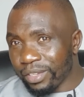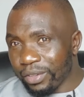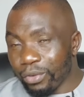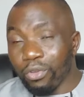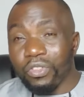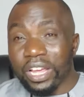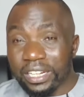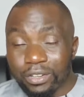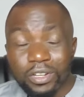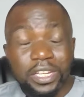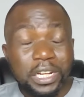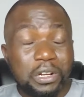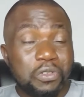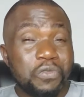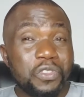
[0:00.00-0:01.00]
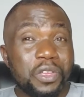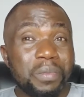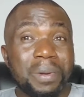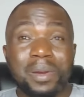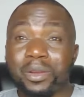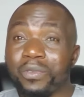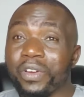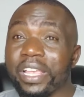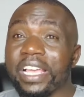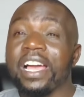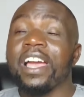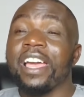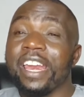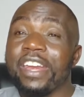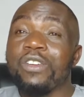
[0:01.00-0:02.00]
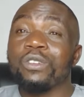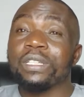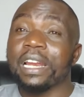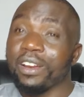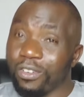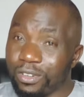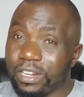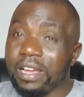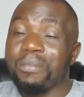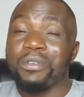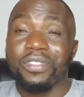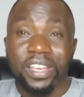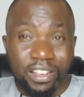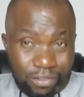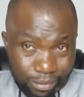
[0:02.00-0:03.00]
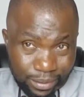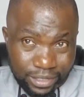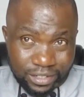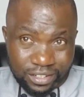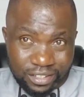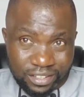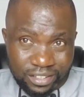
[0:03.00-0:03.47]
You know, the Attorney General of the Republic of Kenya knows a lot about the government.